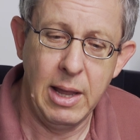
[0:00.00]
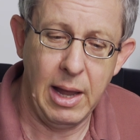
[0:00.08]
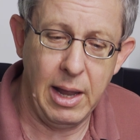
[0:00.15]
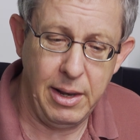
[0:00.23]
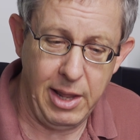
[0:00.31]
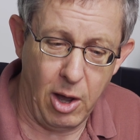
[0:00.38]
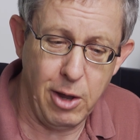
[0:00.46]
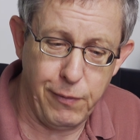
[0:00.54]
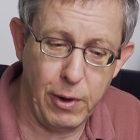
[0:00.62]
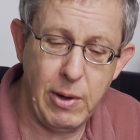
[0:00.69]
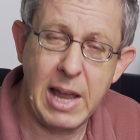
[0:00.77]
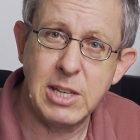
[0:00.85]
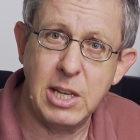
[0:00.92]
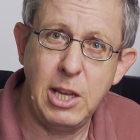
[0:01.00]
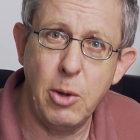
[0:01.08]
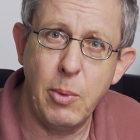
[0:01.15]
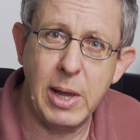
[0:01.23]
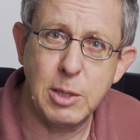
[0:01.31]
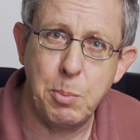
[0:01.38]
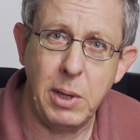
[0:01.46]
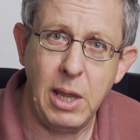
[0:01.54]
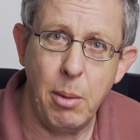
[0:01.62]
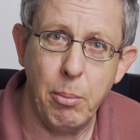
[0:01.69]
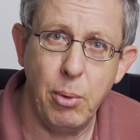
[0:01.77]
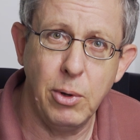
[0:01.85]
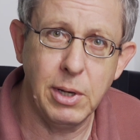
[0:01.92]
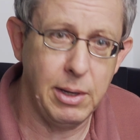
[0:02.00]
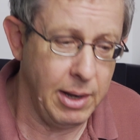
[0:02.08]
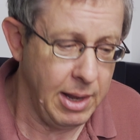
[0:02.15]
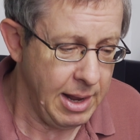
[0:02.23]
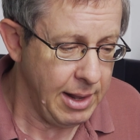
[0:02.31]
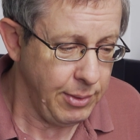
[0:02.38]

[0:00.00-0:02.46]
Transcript: and the iPhone has a USB input and